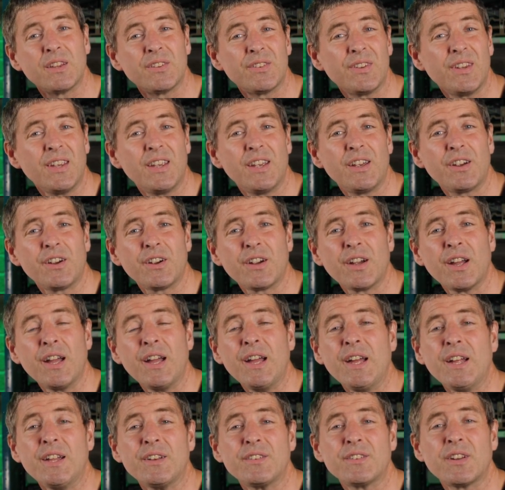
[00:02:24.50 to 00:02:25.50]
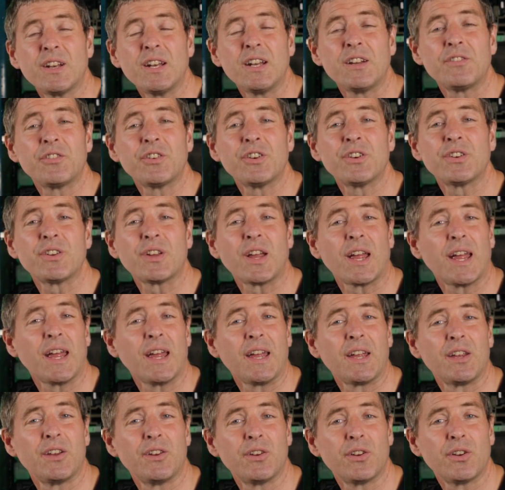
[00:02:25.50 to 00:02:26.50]
can see here, delivered
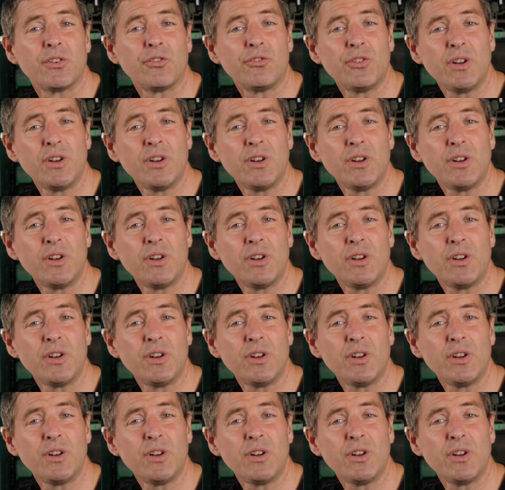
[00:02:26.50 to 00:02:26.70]
a